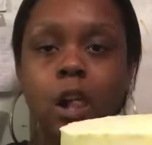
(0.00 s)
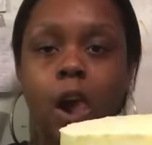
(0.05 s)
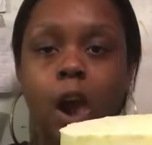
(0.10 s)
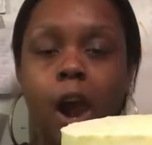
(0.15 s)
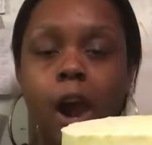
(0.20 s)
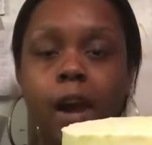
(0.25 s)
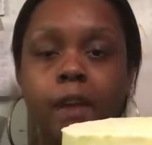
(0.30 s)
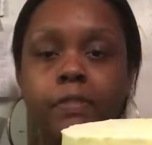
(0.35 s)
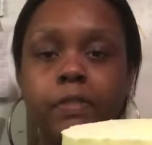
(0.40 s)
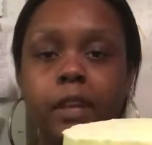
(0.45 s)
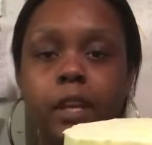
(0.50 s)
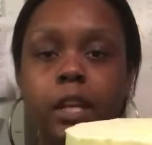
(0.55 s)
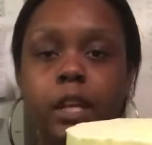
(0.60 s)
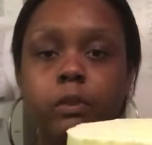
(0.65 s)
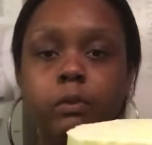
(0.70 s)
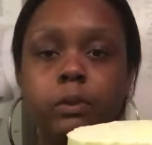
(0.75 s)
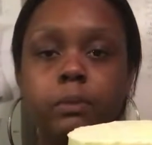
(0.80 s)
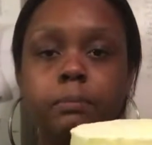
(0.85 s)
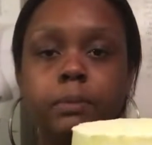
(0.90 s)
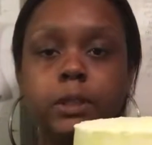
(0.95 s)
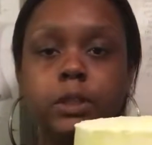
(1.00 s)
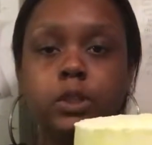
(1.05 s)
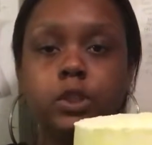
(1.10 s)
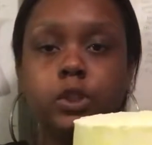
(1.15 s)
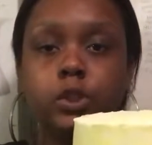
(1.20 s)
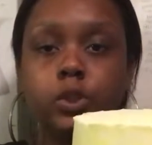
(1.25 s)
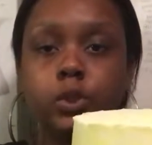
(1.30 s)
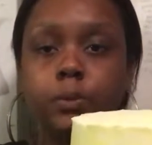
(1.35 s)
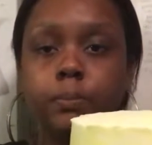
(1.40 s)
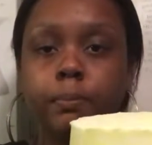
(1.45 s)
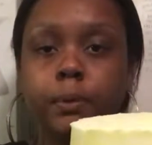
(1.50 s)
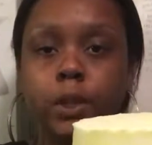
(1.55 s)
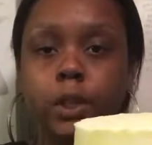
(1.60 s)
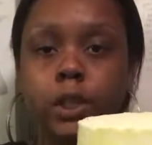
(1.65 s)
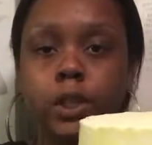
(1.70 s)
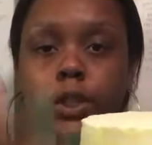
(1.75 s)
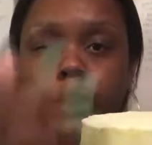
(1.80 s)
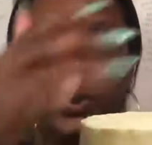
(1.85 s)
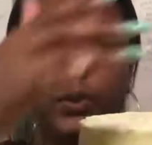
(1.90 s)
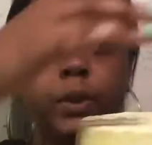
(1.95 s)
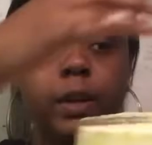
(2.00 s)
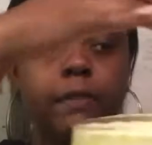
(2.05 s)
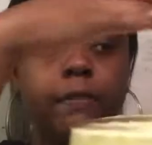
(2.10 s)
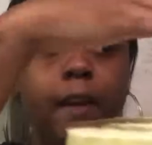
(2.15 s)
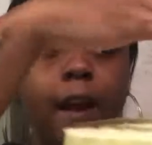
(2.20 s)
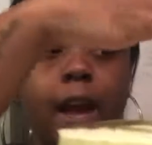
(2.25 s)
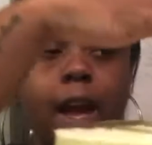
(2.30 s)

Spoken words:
I think it would be super cute if I